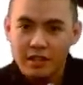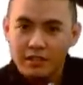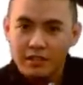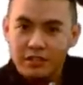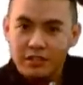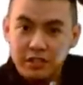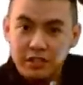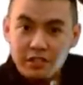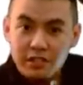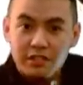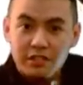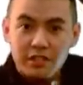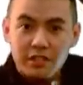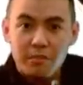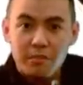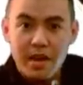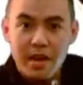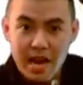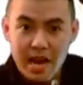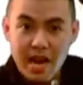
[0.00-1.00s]

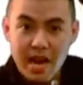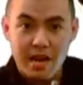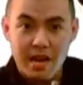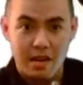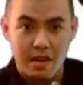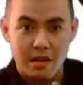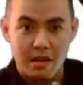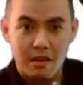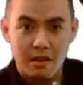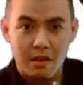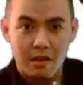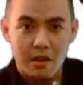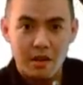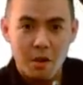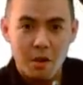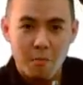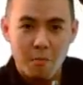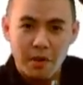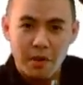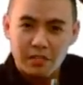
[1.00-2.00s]
system A
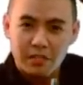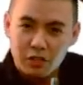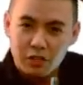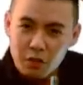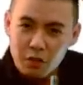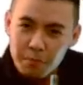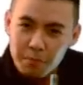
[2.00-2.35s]
must